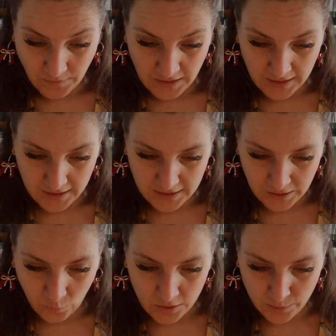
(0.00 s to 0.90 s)
And then it
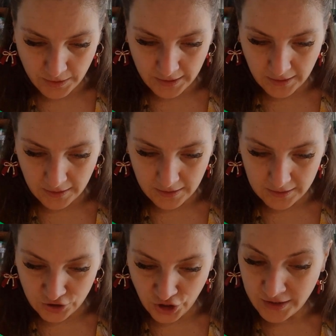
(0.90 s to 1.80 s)
says, once
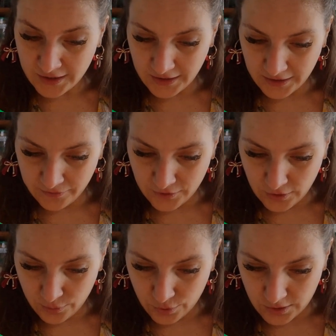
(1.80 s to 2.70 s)
baked, gently lift the
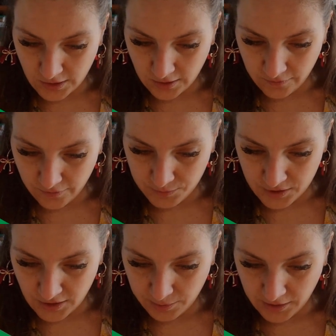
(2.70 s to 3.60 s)
loosened skin from the
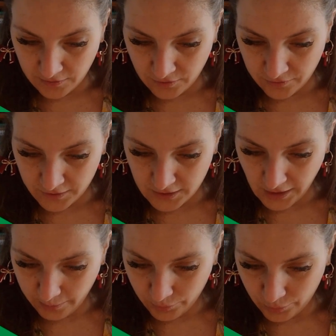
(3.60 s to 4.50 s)
top half of each
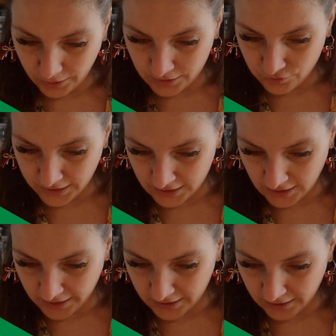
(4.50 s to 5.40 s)
apple and dredge
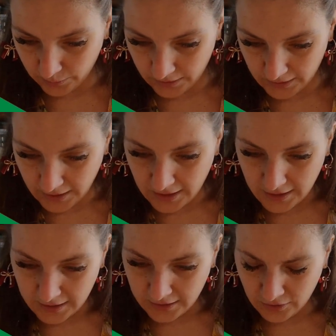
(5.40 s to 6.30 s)
lightly with
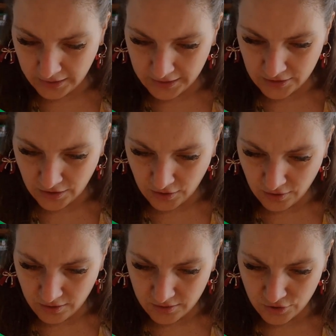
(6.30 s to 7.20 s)
little extra
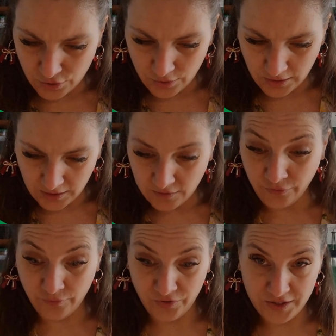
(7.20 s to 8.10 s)
caster sugar if
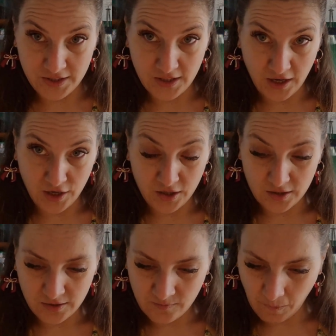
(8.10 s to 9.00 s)
desired.